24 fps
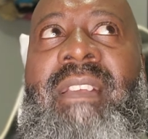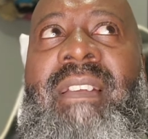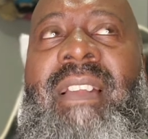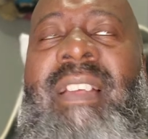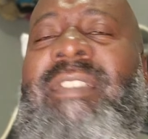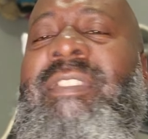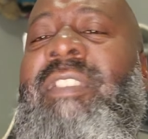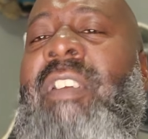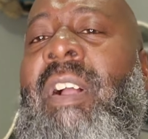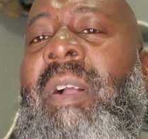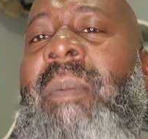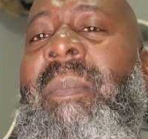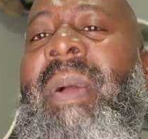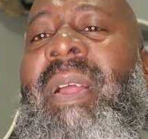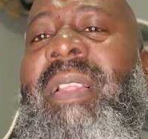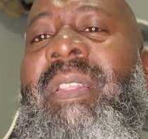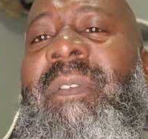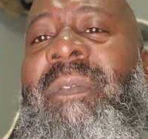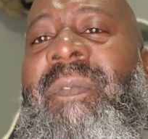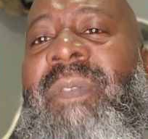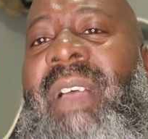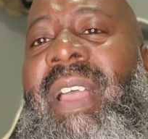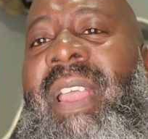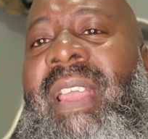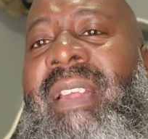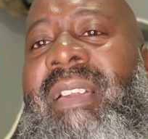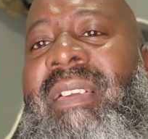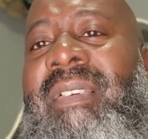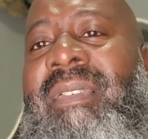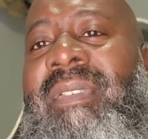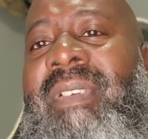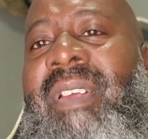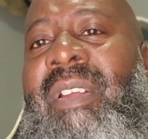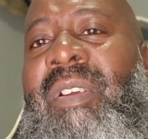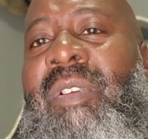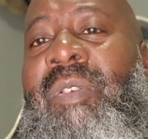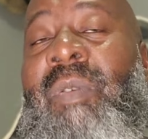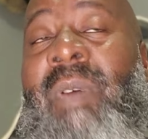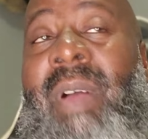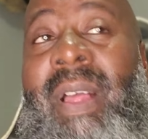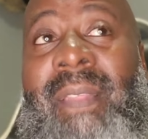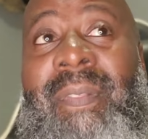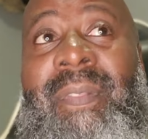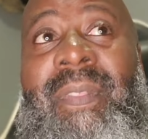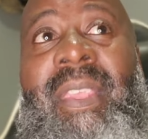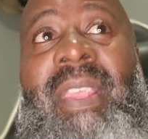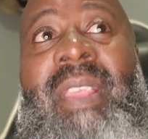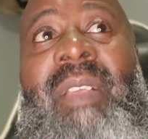let's talk about the fight and who
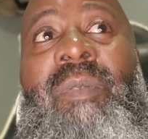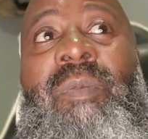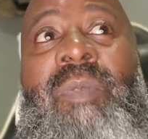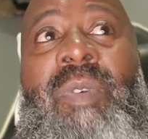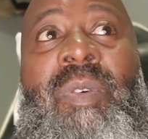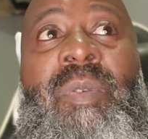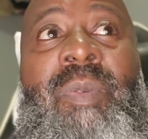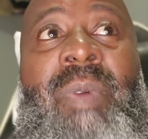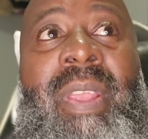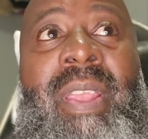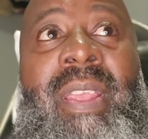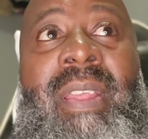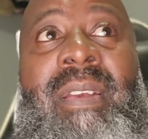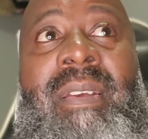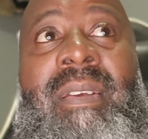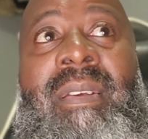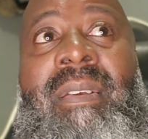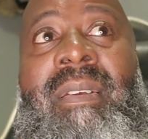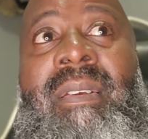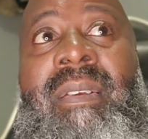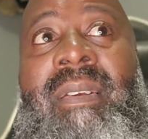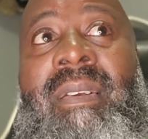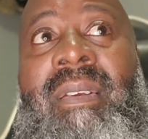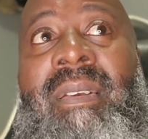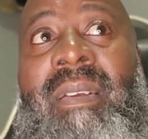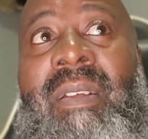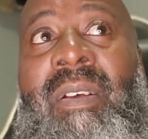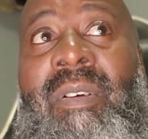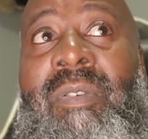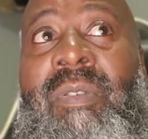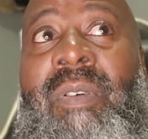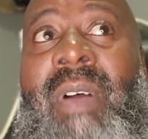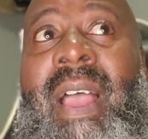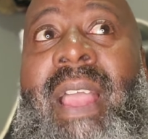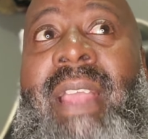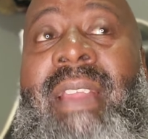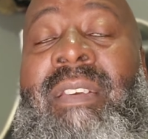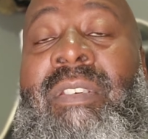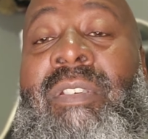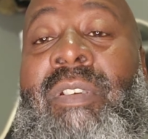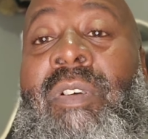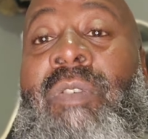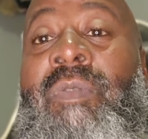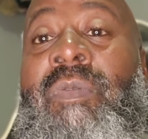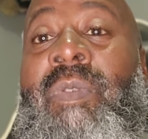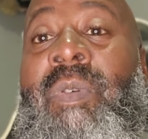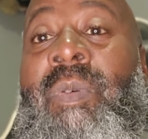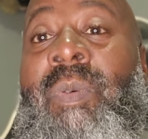I think will win, or who I
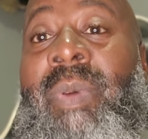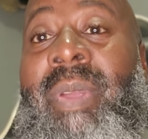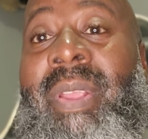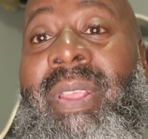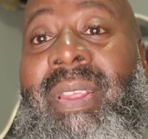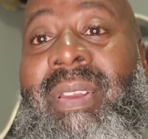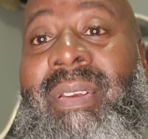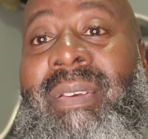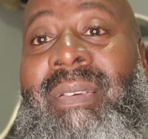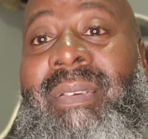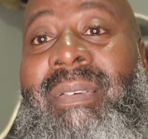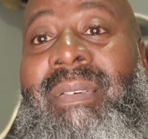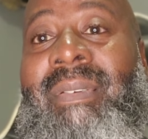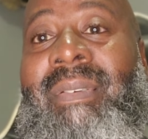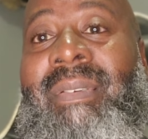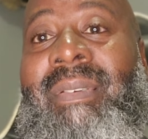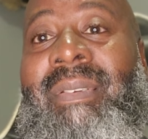know will win.